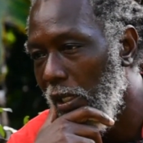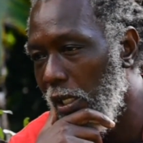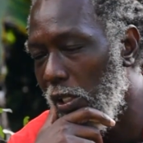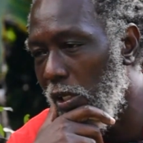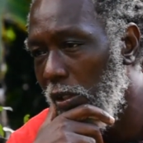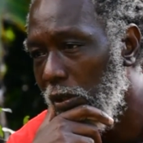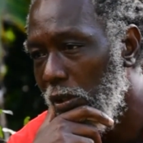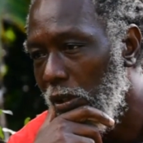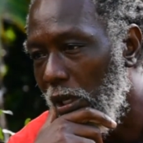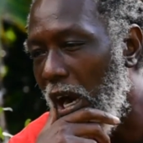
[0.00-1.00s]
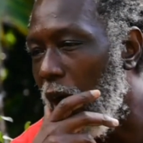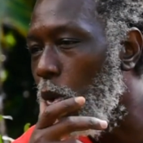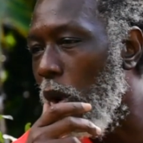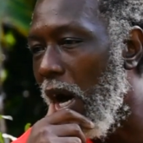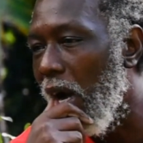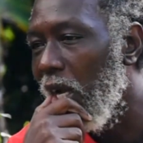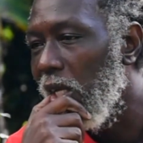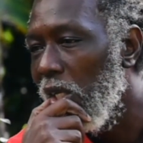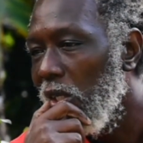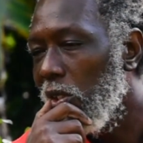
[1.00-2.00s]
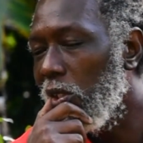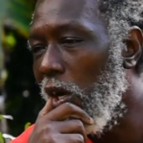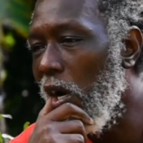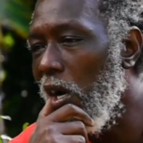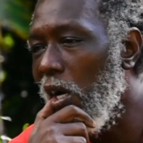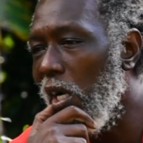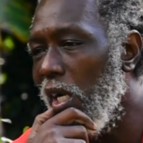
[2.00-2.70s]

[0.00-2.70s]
you know, or what. So,